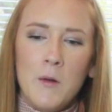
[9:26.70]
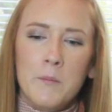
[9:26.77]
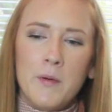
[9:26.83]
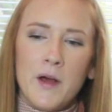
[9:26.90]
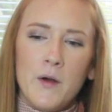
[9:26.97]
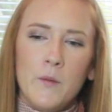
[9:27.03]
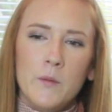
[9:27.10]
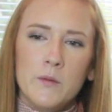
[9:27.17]

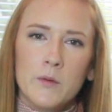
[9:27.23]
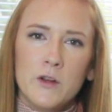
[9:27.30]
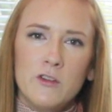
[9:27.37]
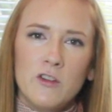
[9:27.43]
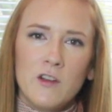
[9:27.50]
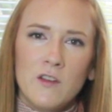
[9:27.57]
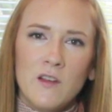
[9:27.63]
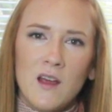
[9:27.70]
But we were
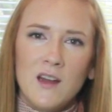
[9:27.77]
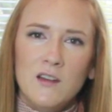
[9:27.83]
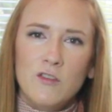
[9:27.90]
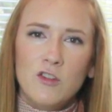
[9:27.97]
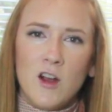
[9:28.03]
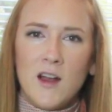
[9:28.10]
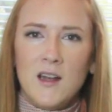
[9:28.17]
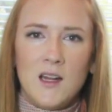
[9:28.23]
just kind of
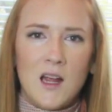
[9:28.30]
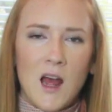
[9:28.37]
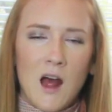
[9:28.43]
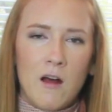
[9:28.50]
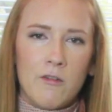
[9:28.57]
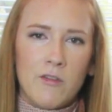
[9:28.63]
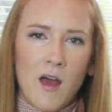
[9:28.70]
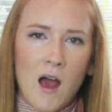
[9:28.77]
trying to get
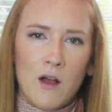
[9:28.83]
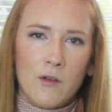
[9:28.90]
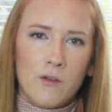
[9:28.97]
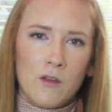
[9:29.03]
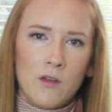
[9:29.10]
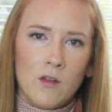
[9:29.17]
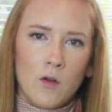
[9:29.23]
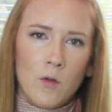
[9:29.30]
out of the house
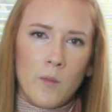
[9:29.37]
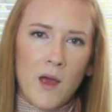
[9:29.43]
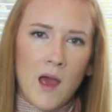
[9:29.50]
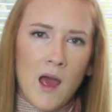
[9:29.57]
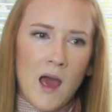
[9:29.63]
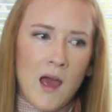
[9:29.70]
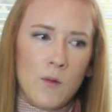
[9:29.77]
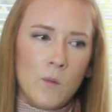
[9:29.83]
a little bit,
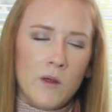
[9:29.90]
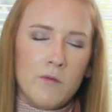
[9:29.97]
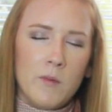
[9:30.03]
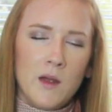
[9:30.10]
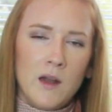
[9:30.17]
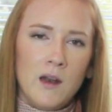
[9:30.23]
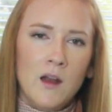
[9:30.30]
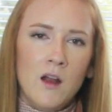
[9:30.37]
and we've
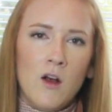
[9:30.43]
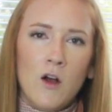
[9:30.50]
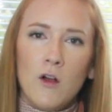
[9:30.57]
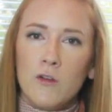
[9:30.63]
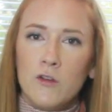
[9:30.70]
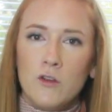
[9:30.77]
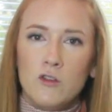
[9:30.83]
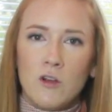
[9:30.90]
been
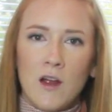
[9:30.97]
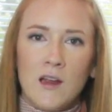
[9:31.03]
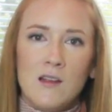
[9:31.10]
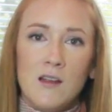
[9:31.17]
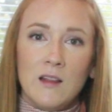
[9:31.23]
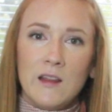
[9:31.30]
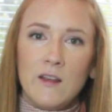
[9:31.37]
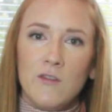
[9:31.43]
also trying
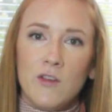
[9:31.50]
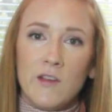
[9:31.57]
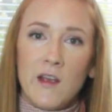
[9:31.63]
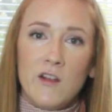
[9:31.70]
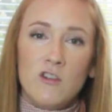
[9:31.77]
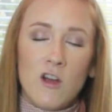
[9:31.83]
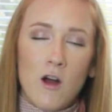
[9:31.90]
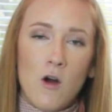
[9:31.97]
to leave
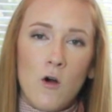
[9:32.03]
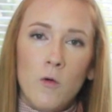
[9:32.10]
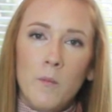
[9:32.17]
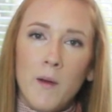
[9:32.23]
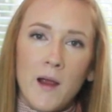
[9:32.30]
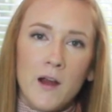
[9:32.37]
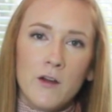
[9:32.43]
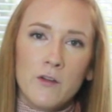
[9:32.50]
Sage at home
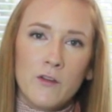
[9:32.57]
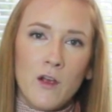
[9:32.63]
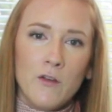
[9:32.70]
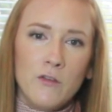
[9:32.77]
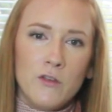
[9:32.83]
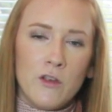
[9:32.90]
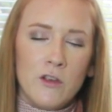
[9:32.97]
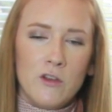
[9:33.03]
by herself
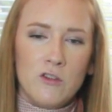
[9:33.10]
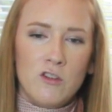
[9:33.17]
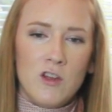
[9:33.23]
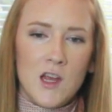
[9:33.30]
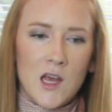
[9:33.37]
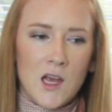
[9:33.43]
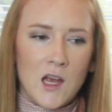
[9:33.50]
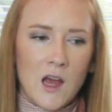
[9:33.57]
so that
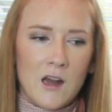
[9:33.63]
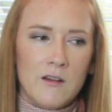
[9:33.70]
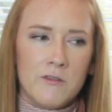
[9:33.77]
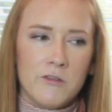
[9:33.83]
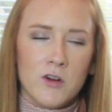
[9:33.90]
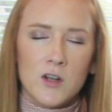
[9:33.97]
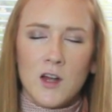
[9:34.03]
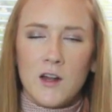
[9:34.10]
she can kind of
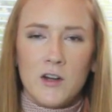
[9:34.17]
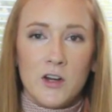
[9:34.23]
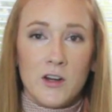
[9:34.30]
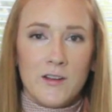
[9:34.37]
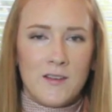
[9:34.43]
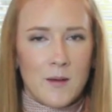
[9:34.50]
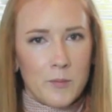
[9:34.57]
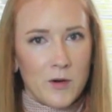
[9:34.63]
work on her
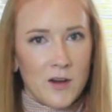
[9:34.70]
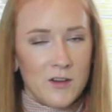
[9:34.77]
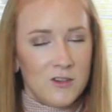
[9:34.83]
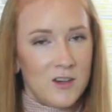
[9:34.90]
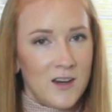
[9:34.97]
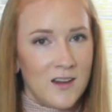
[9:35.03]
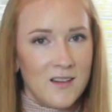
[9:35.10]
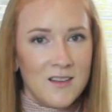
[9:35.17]

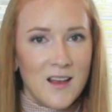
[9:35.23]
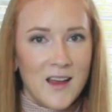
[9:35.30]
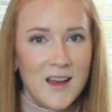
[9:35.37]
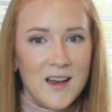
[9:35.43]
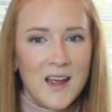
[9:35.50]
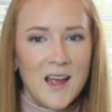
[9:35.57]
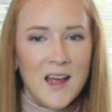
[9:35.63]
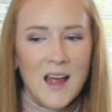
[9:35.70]
separation
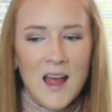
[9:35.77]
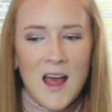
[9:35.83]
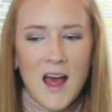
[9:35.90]
anxiety.